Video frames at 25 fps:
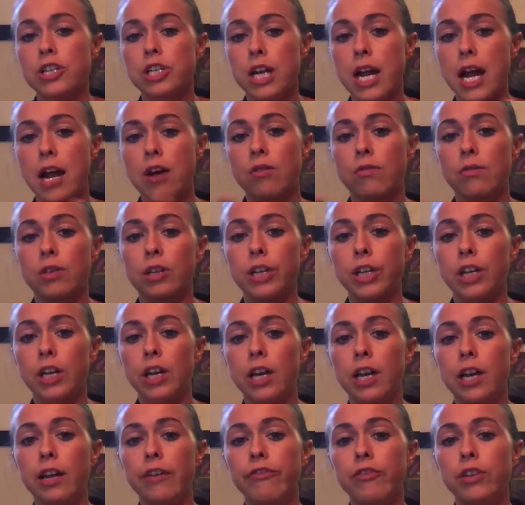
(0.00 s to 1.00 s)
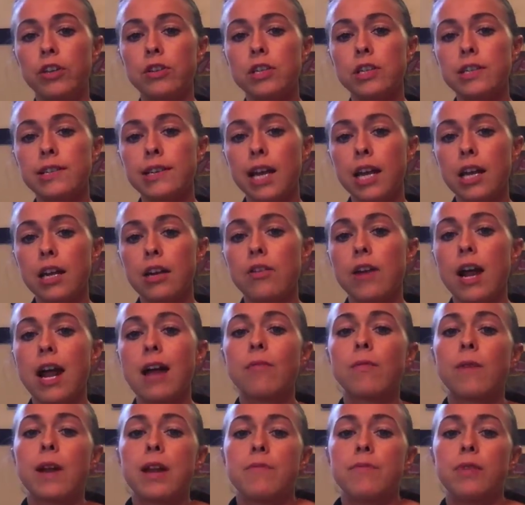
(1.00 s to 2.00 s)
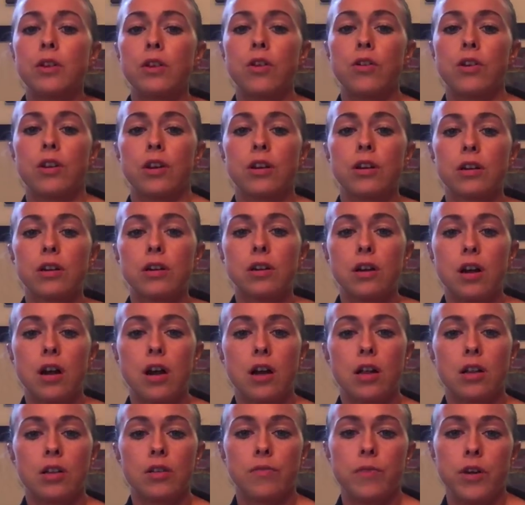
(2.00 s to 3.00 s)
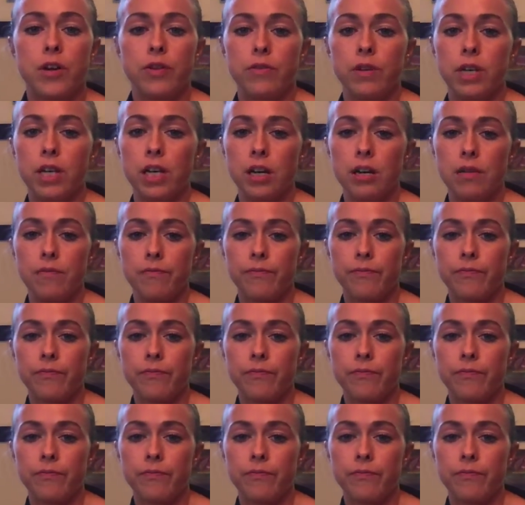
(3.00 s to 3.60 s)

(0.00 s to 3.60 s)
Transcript: it out really good if you just kind of grab right below your collarbone here.